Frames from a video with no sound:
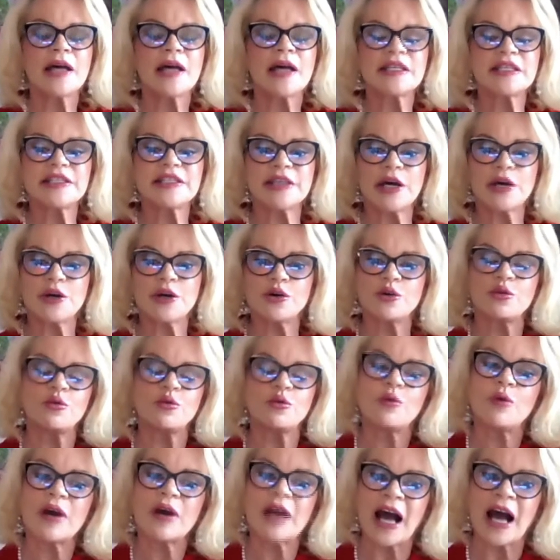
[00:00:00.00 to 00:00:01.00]
So
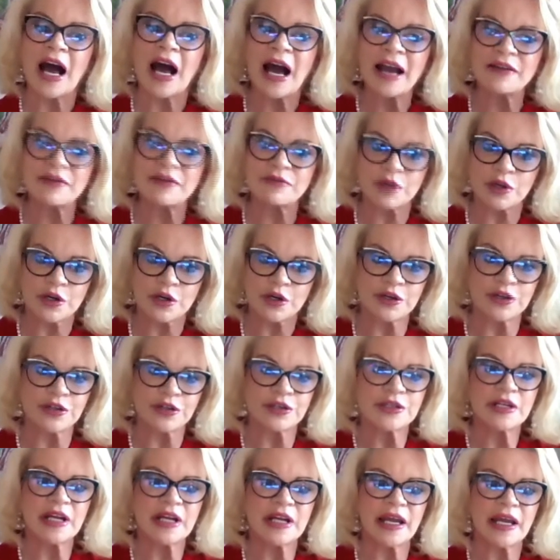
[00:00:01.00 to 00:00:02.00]
what I've
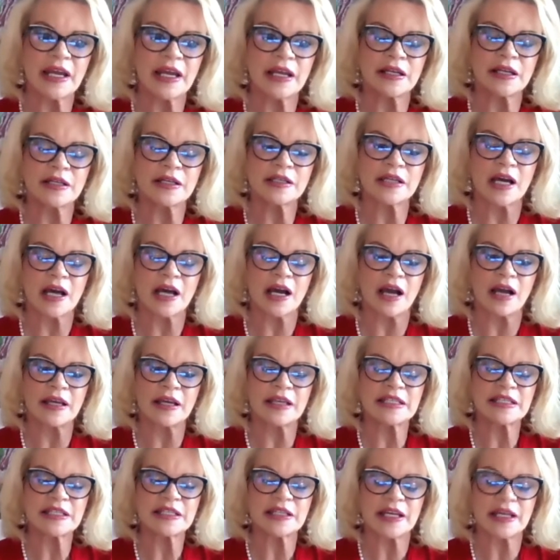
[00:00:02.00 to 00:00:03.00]
learned, and
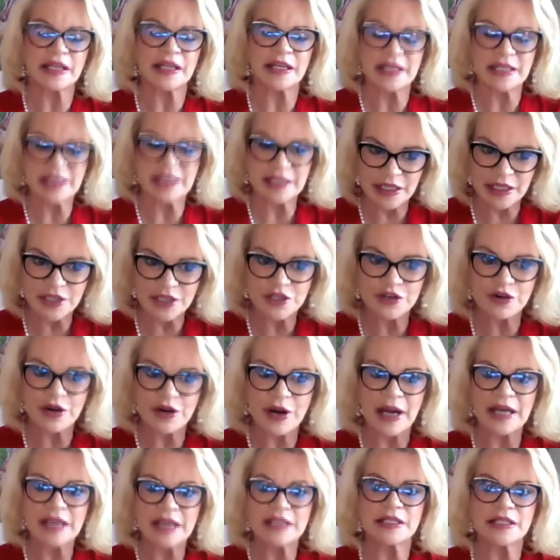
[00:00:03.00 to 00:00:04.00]
it is in the
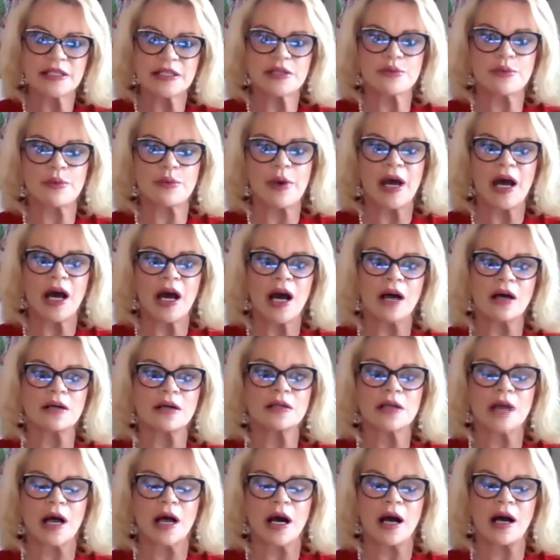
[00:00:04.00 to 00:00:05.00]
trades as
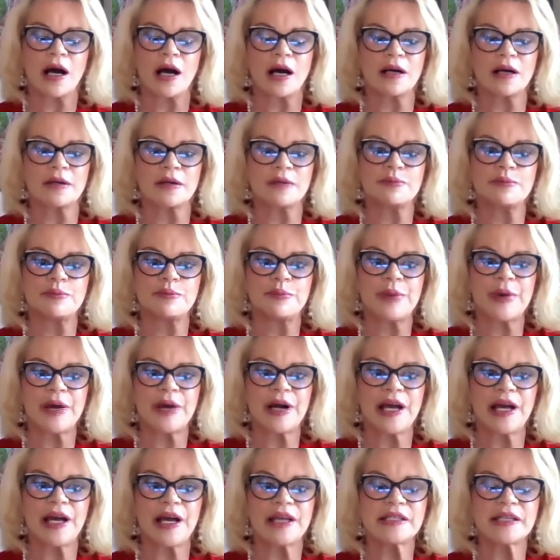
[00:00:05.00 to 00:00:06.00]
well,
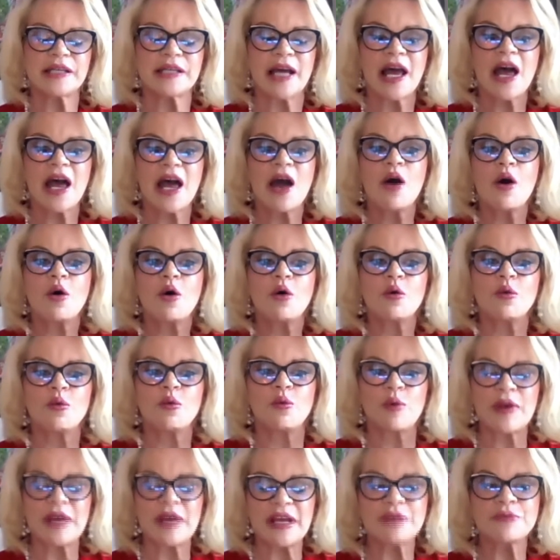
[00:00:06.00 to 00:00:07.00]
but
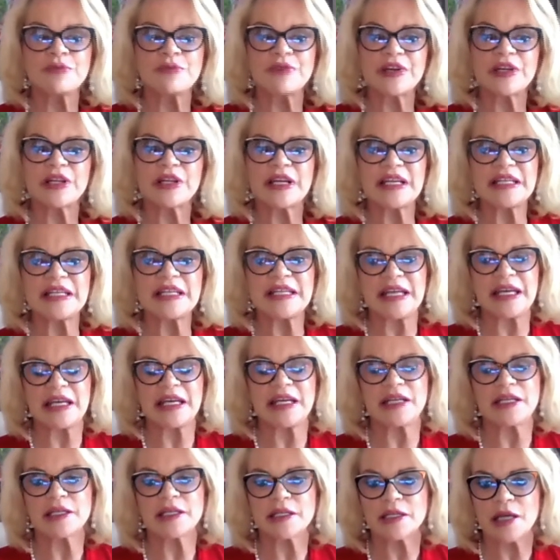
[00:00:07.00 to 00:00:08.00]
we really
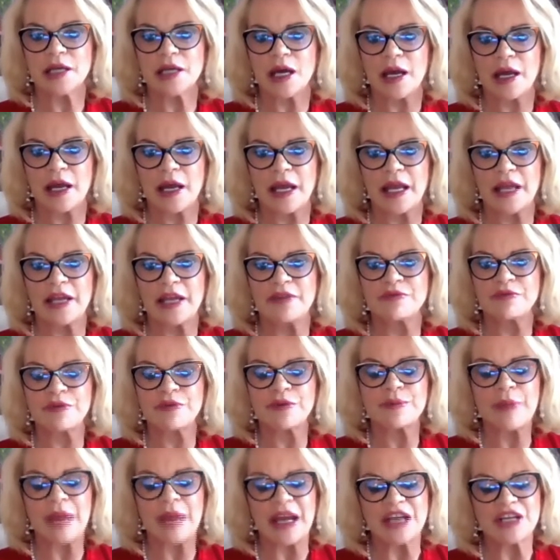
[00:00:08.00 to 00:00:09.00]
need
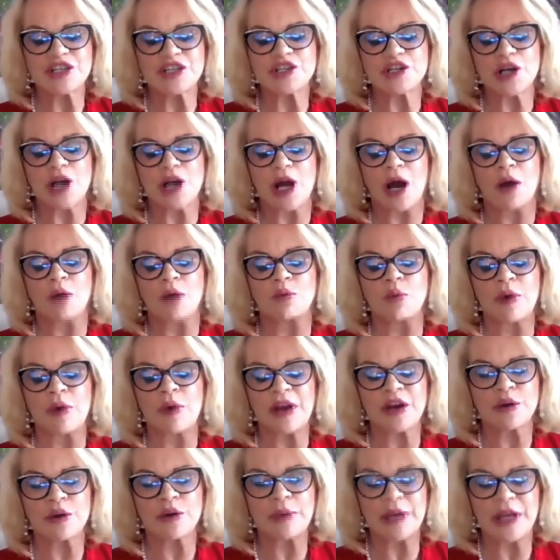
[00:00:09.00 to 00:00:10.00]
information on
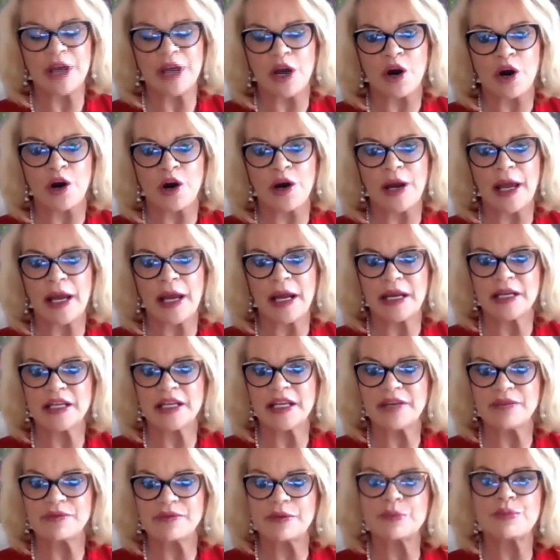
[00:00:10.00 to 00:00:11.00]
where we are at
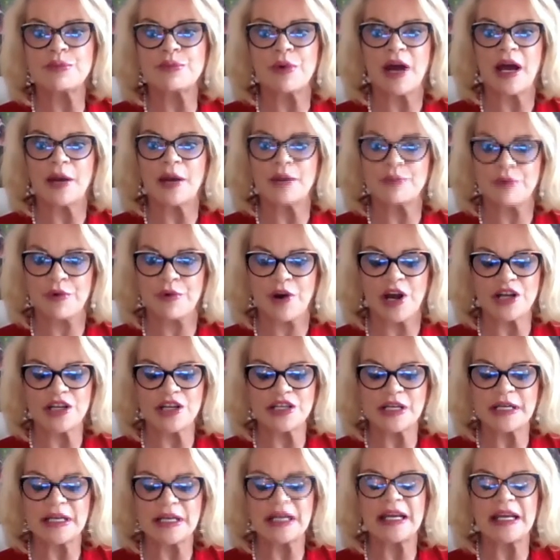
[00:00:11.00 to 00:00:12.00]
a
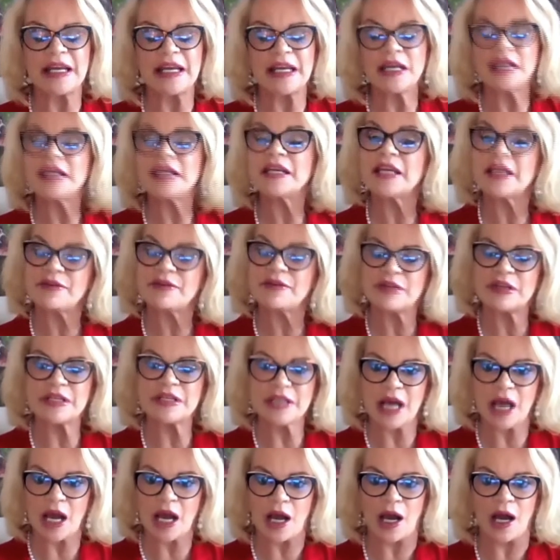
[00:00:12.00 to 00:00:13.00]
project at any given
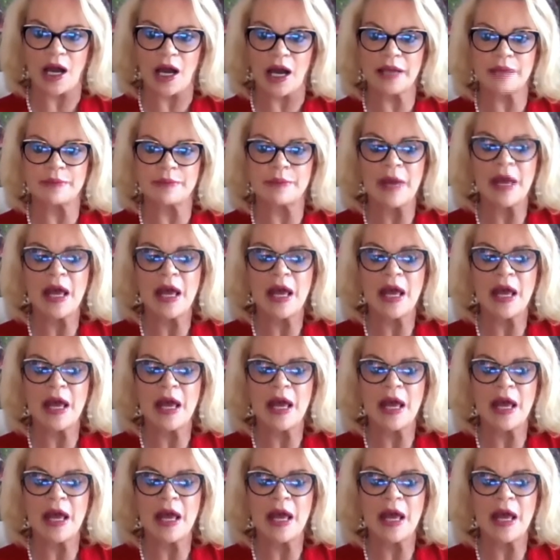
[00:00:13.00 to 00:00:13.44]
time,